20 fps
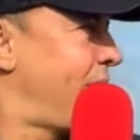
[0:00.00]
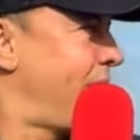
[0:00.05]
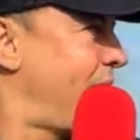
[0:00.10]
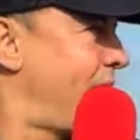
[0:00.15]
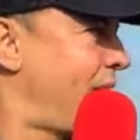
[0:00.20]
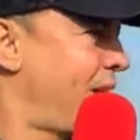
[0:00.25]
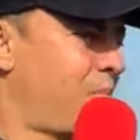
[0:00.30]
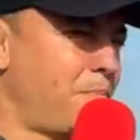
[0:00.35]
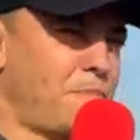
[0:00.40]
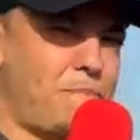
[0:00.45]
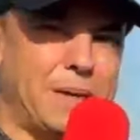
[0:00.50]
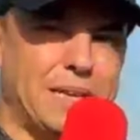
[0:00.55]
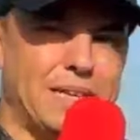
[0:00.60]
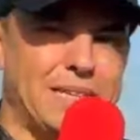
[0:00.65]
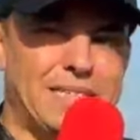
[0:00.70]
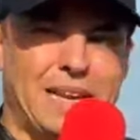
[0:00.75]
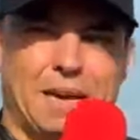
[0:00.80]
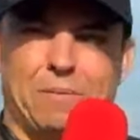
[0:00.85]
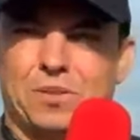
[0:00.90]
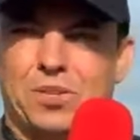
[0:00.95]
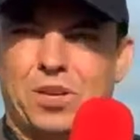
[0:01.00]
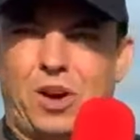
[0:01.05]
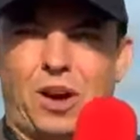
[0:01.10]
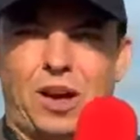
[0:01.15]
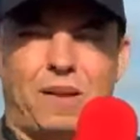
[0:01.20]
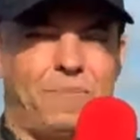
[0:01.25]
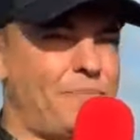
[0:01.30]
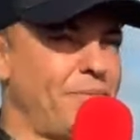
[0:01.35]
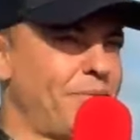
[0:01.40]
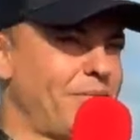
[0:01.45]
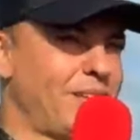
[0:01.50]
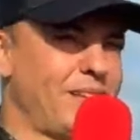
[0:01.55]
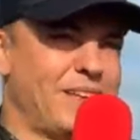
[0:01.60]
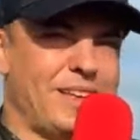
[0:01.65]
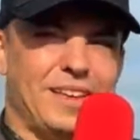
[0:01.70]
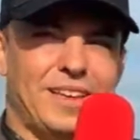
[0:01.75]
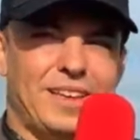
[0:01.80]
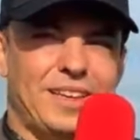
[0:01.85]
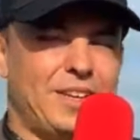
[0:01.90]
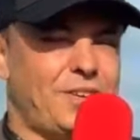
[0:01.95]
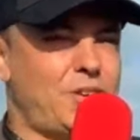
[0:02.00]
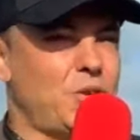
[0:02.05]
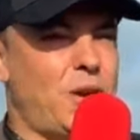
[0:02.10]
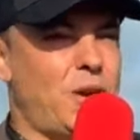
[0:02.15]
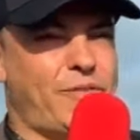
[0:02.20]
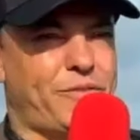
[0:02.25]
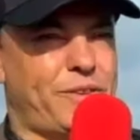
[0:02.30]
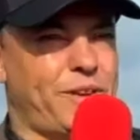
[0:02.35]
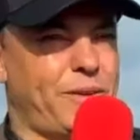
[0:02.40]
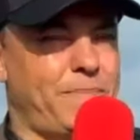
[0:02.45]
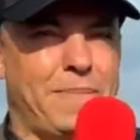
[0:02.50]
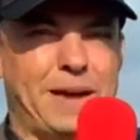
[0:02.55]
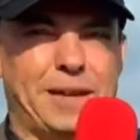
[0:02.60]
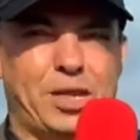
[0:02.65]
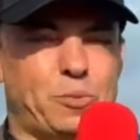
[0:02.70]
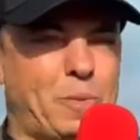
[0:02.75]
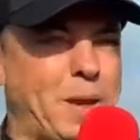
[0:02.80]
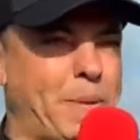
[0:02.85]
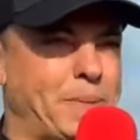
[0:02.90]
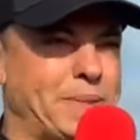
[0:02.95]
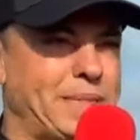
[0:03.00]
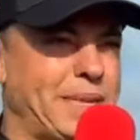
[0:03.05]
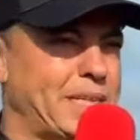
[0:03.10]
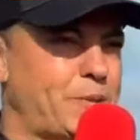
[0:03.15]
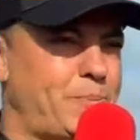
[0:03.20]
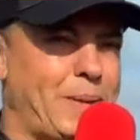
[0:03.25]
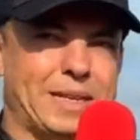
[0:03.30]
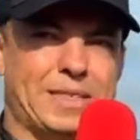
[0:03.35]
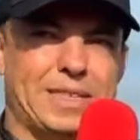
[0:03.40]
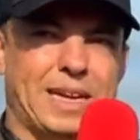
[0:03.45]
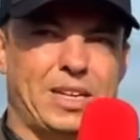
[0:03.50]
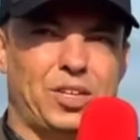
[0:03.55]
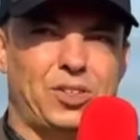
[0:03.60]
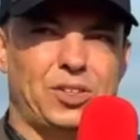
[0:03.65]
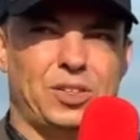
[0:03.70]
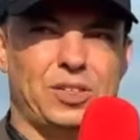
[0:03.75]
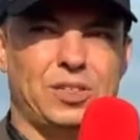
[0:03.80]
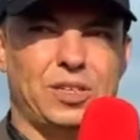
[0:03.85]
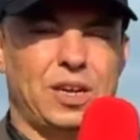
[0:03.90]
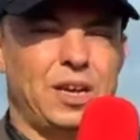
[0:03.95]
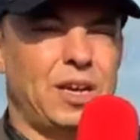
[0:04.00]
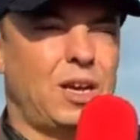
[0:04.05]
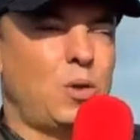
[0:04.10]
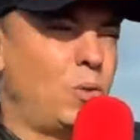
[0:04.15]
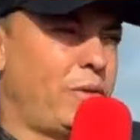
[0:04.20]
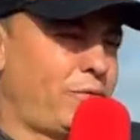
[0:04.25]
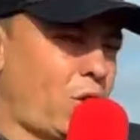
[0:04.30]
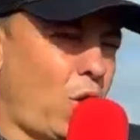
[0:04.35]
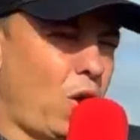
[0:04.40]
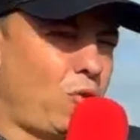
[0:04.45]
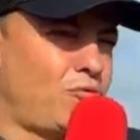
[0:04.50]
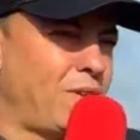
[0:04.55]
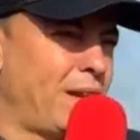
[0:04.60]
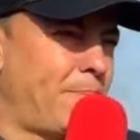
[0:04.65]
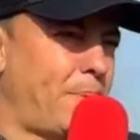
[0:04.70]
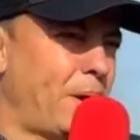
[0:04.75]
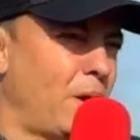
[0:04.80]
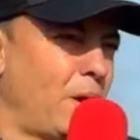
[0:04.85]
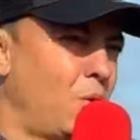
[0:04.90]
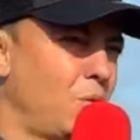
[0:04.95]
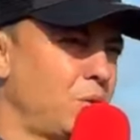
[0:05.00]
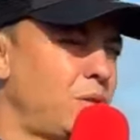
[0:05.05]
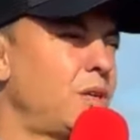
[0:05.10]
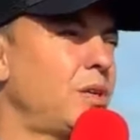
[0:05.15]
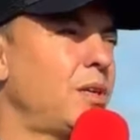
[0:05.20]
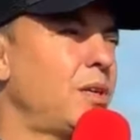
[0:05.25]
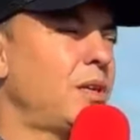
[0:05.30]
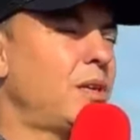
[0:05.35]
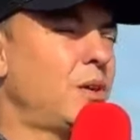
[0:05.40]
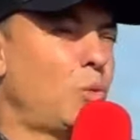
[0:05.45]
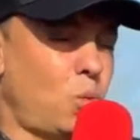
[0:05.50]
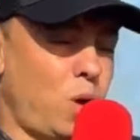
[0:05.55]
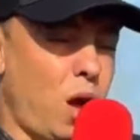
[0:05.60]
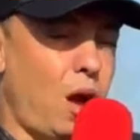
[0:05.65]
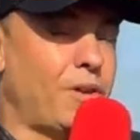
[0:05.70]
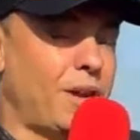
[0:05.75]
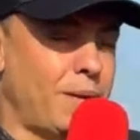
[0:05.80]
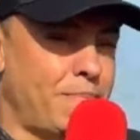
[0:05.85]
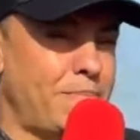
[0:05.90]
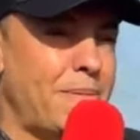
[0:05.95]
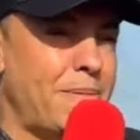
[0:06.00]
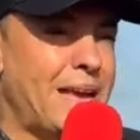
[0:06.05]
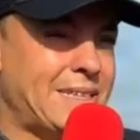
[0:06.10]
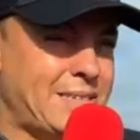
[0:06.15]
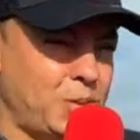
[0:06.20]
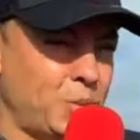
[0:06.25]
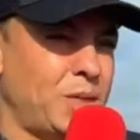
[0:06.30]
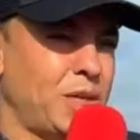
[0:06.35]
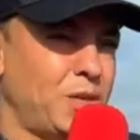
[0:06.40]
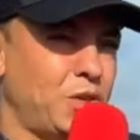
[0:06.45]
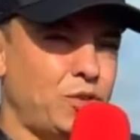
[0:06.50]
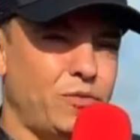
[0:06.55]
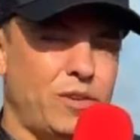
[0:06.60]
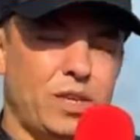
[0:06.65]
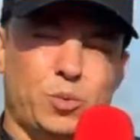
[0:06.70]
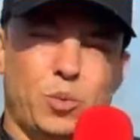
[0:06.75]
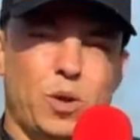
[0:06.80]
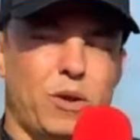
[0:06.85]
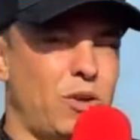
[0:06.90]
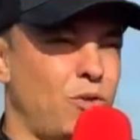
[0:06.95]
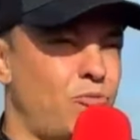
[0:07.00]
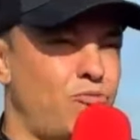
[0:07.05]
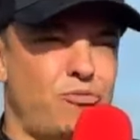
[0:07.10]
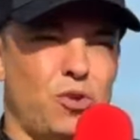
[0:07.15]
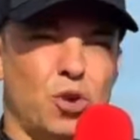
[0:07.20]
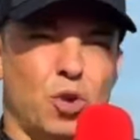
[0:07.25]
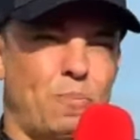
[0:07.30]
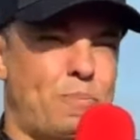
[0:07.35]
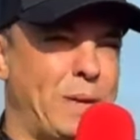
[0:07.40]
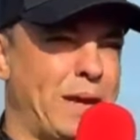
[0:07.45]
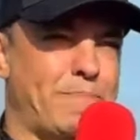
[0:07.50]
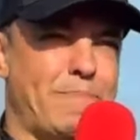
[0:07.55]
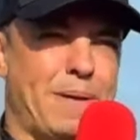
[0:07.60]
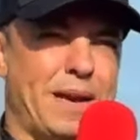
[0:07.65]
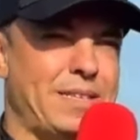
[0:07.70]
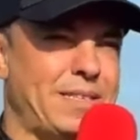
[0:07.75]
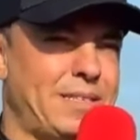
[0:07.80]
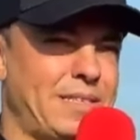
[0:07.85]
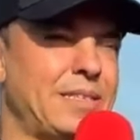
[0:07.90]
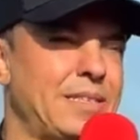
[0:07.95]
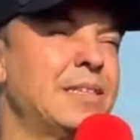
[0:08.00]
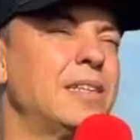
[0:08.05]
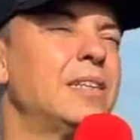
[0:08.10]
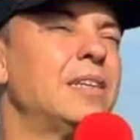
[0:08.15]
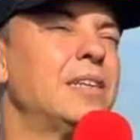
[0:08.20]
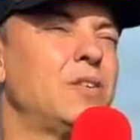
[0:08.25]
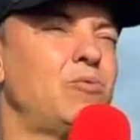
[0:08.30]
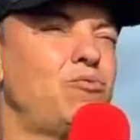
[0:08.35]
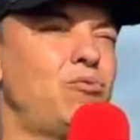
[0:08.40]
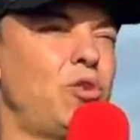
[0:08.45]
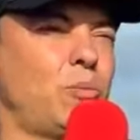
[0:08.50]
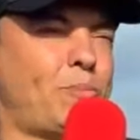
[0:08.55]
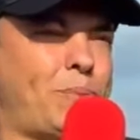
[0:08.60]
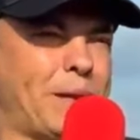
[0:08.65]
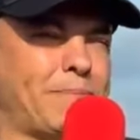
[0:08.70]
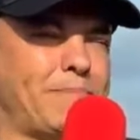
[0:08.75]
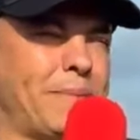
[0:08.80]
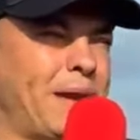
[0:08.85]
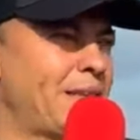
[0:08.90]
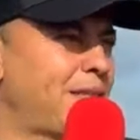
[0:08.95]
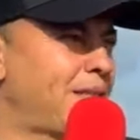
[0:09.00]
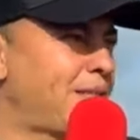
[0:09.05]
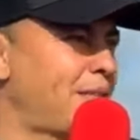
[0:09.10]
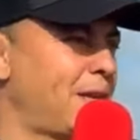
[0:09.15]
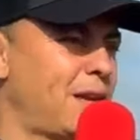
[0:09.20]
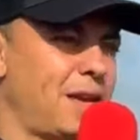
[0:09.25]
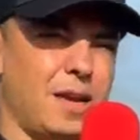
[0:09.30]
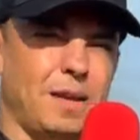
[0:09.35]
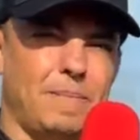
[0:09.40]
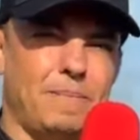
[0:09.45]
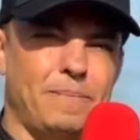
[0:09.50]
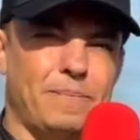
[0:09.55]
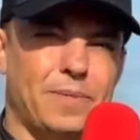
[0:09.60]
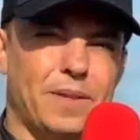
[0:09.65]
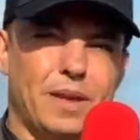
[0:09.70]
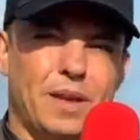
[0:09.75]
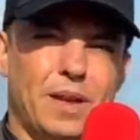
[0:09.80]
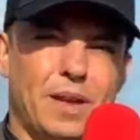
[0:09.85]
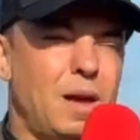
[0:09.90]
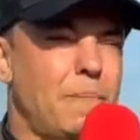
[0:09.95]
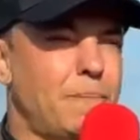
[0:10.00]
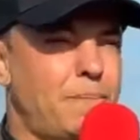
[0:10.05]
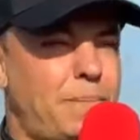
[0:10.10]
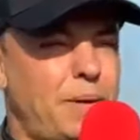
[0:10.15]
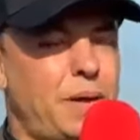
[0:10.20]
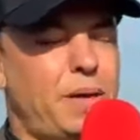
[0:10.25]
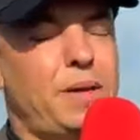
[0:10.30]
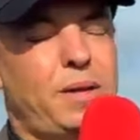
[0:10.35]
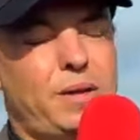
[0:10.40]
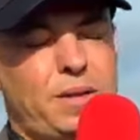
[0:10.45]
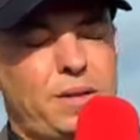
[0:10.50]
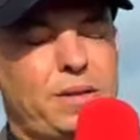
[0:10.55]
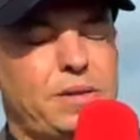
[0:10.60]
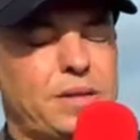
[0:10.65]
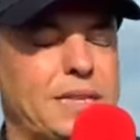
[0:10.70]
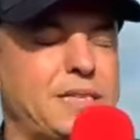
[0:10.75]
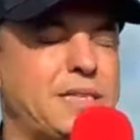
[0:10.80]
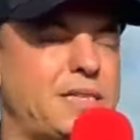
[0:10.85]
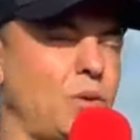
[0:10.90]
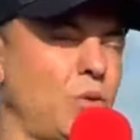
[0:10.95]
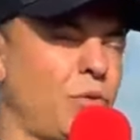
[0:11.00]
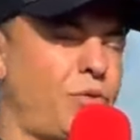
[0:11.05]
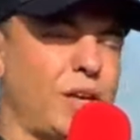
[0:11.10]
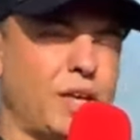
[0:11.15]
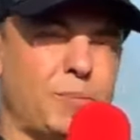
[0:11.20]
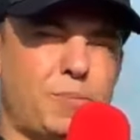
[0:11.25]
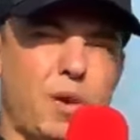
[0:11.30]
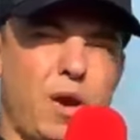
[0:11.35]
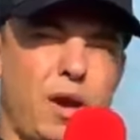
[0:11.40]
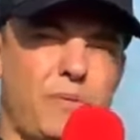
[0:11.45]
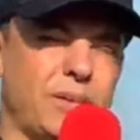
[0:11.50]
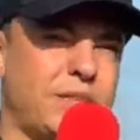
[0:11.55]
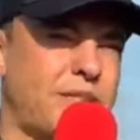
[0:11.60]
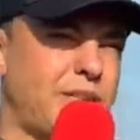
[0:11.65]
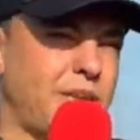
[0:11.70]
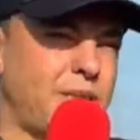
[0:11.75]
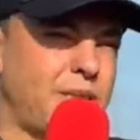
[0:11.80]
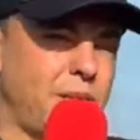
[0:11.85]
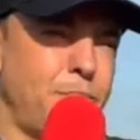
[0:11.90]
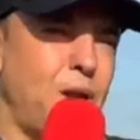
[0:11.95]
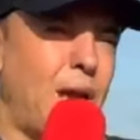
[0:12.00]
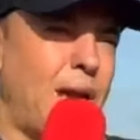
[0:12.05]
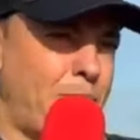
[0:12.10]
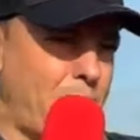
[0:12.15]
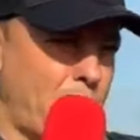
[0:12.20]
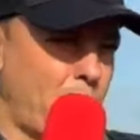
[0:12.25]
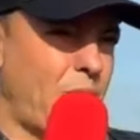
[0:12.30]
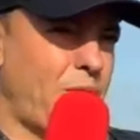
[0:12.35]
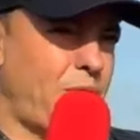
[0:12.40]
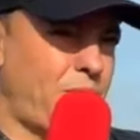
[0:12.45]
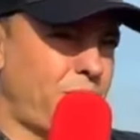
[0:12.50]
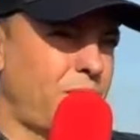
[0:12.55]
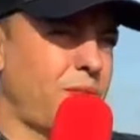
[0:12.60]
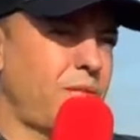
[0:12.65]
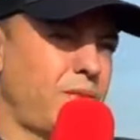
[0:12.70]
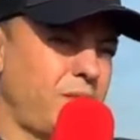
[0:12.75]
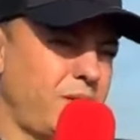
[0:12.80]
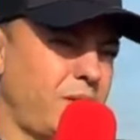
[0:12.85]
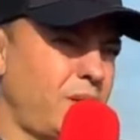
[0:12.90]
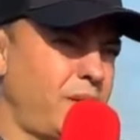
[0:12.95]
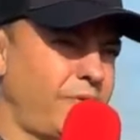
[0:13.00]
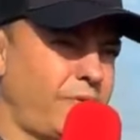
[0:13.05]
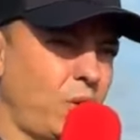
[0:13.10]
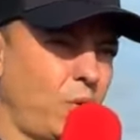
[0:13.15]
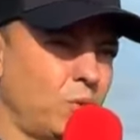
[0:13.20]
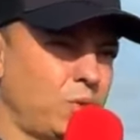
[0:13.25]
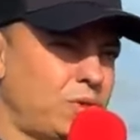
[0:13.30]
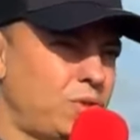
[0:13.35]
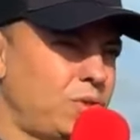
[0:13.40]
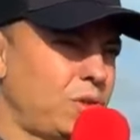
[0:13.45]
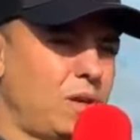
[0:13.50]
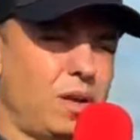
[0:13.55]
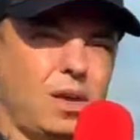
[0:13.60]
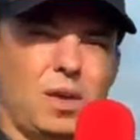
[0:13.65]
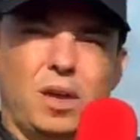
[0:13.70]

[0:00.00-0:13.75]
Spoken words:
But at the same time, you do have to manage people's expectations. We've got to rebuild. We are in a mess with injuries. We're in a real big mess. Real big mess. But there's still things behind the scenes I'm not happy with, of course.